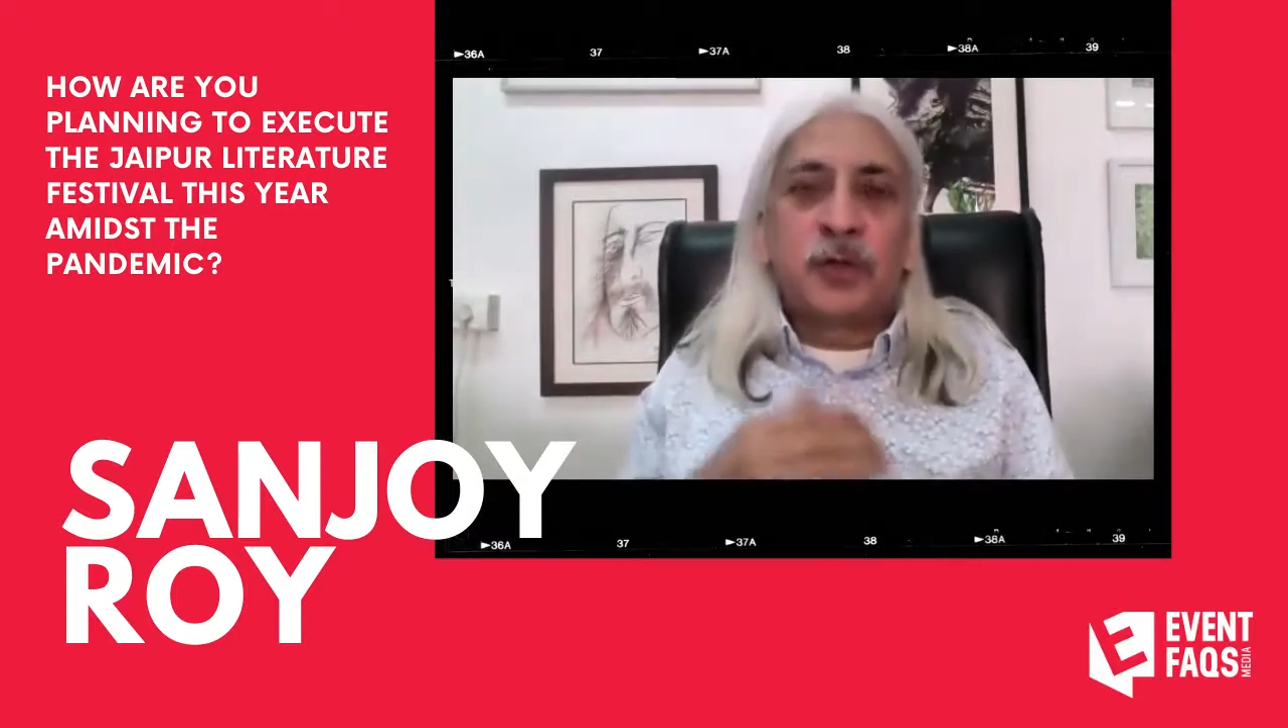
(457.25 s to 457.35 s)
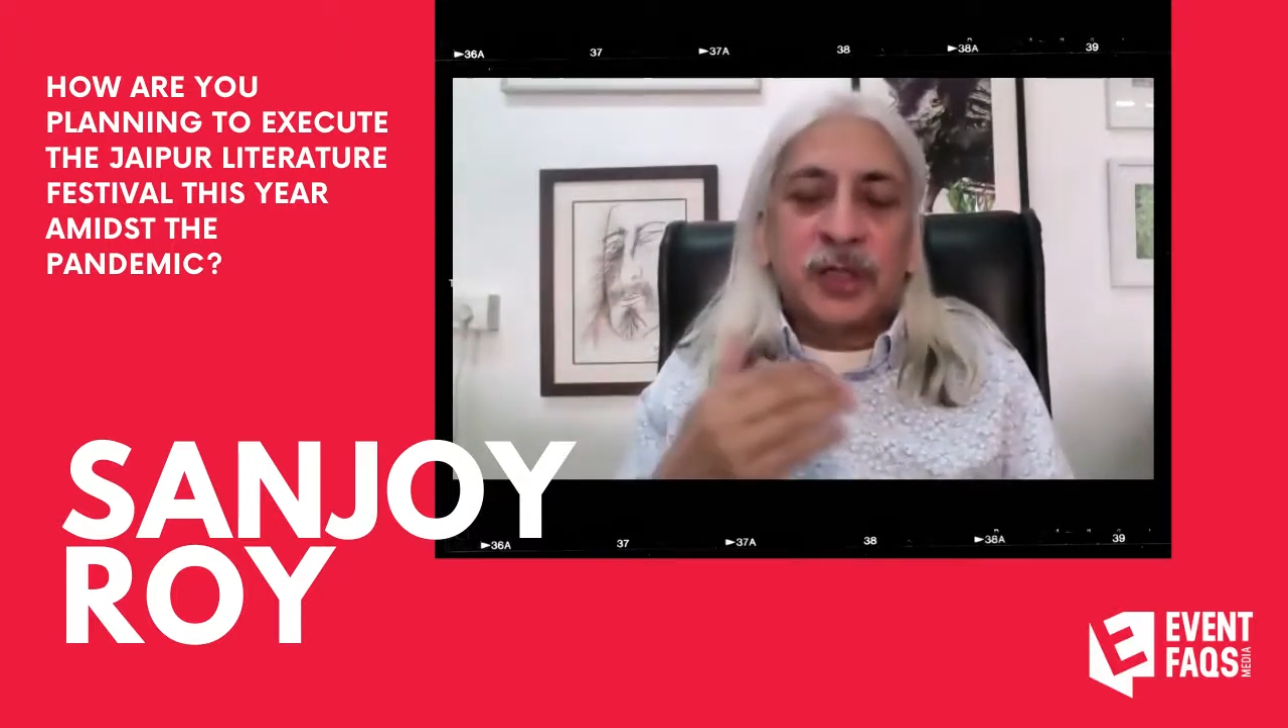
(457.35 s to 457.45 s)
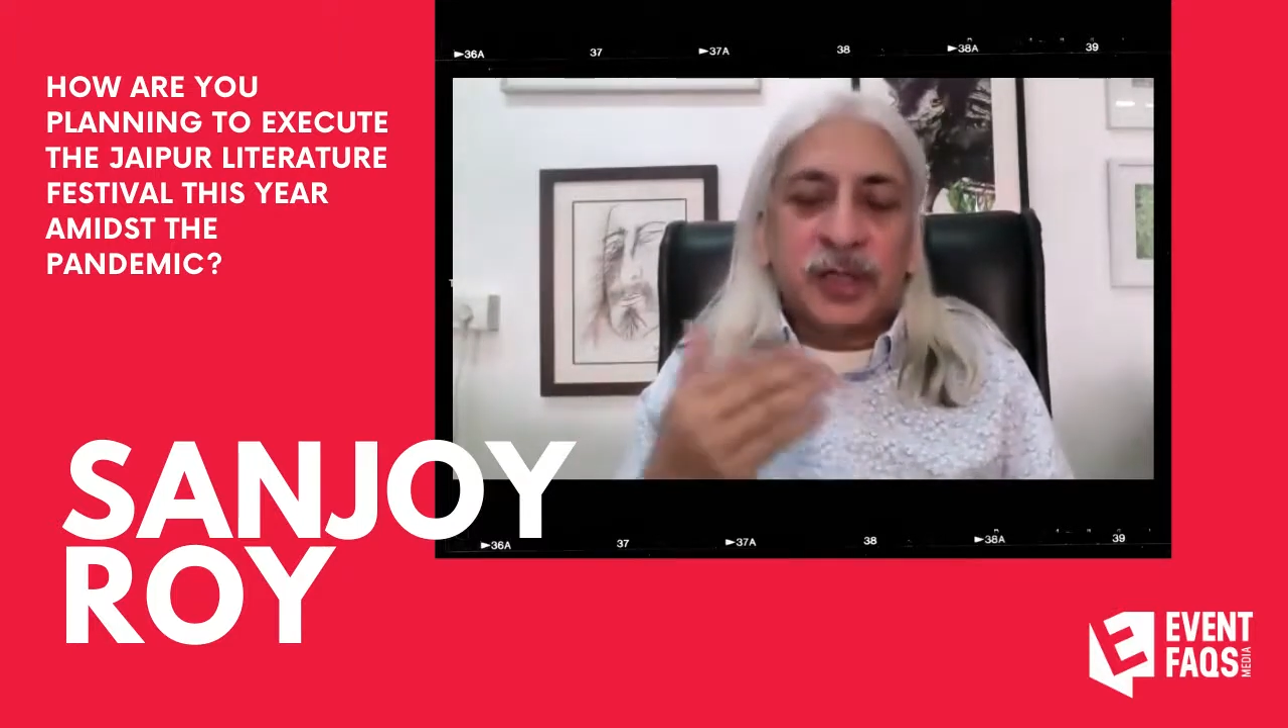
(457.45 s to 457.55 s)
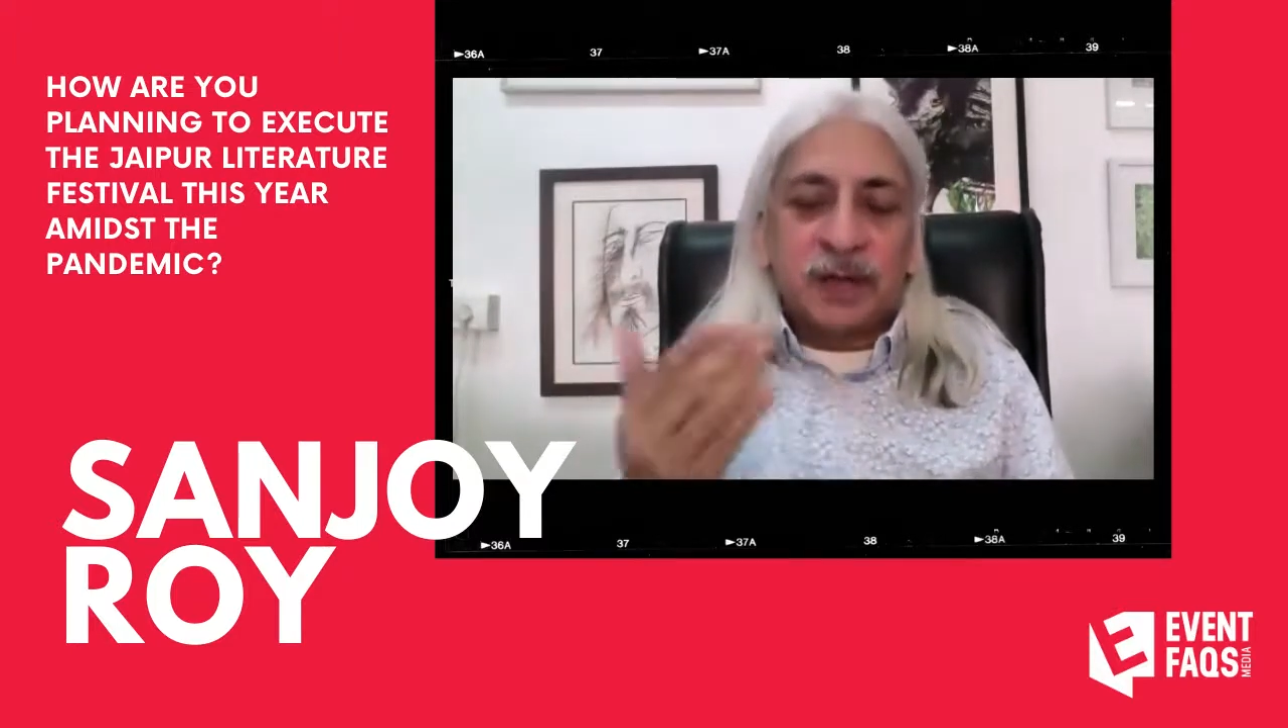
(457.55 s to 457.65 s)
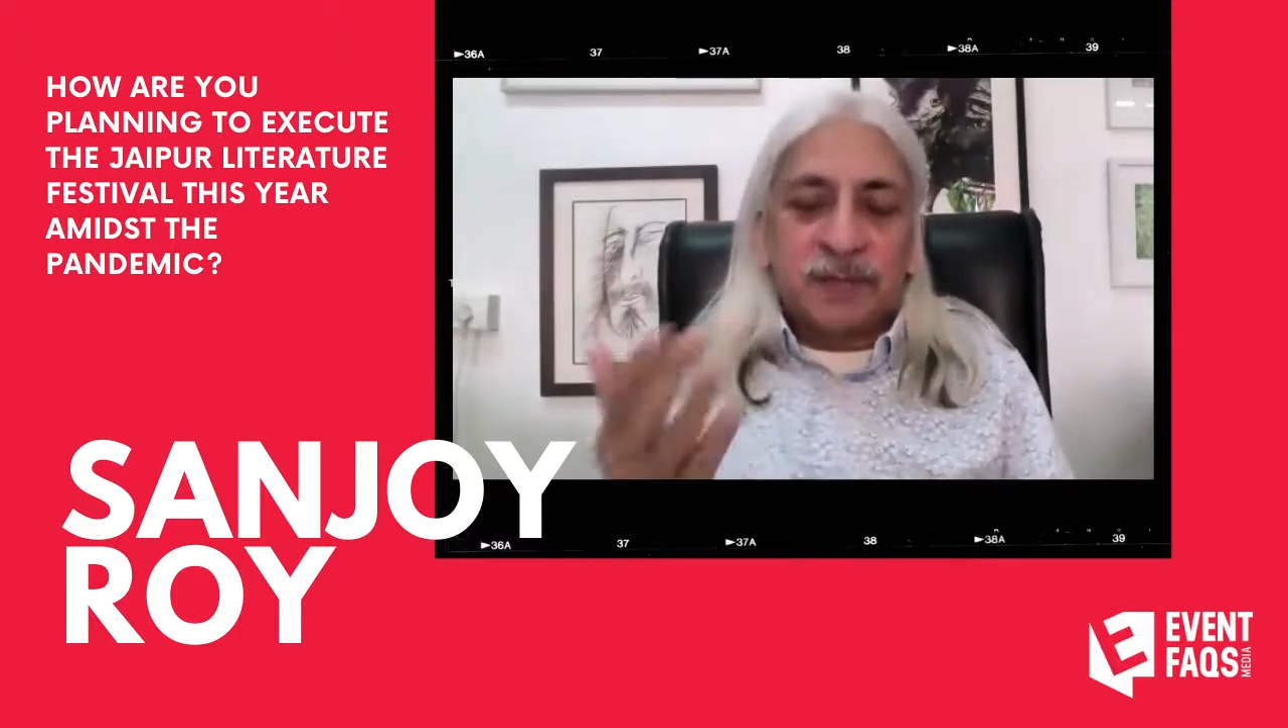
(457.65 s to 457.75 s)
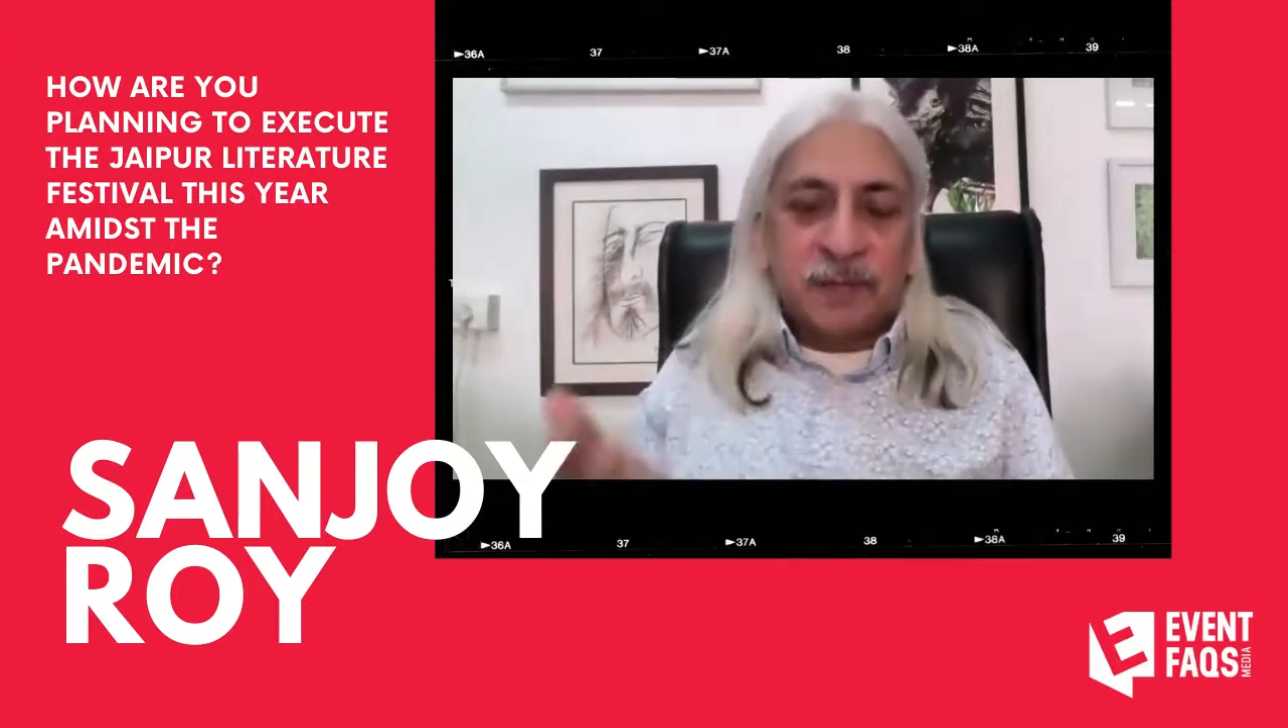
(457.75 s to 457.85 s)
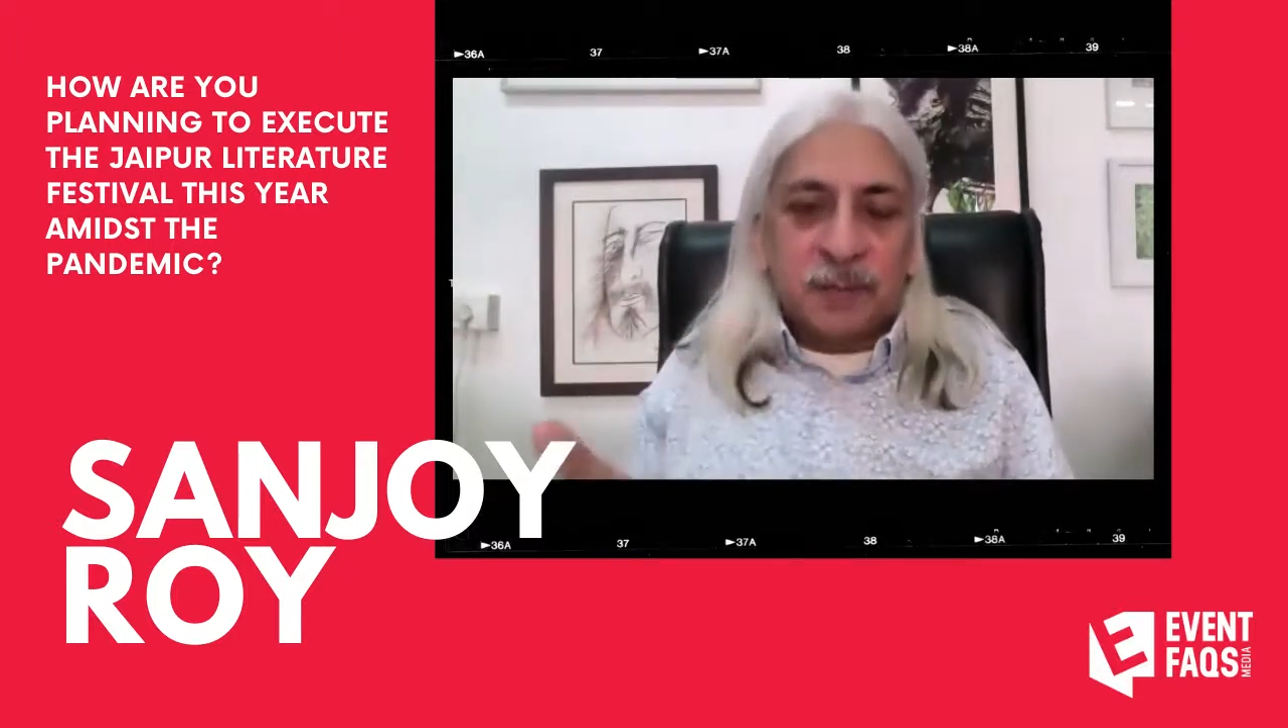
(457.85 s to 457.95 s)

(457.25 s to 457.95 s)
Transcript: JLF